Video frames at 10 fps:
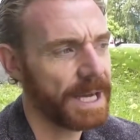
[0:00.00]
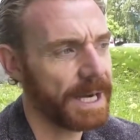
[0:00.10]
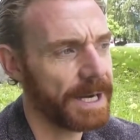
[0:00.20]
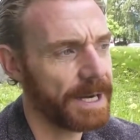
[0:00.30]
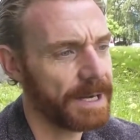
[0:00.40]

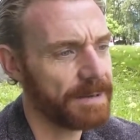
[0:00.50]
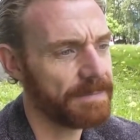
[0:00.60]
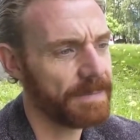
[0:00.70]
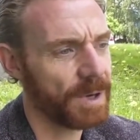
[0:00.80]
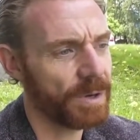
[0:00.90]

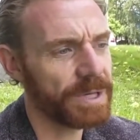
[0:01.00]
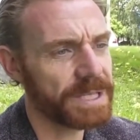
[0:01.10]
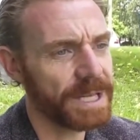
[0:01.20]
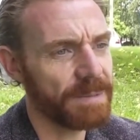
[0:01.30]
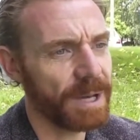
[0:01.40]
Um,
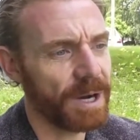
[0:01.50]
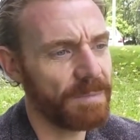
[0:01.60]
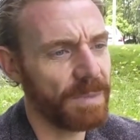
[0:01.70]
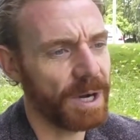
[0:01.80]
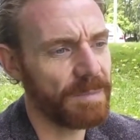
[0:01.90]
honestly, I mean,
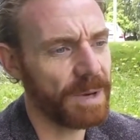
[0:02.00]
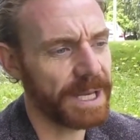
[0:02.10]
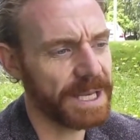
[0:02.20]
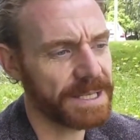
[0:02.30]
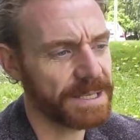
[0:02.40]
I'm, I'm,
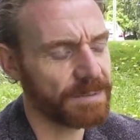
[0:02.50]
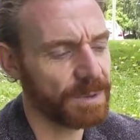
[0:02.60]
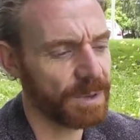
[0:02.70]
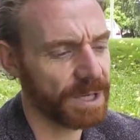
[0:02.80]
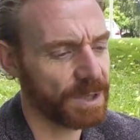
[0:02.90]
I guess,
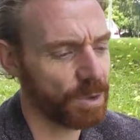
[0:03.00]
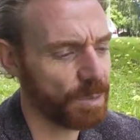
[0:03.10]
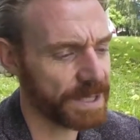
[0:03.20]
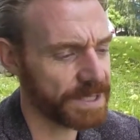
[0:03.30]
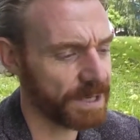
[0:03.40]
what would I call
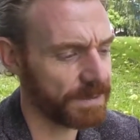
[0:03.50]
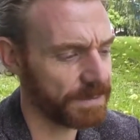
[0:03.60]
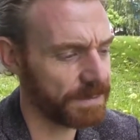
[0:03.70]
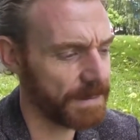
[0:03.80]
myself?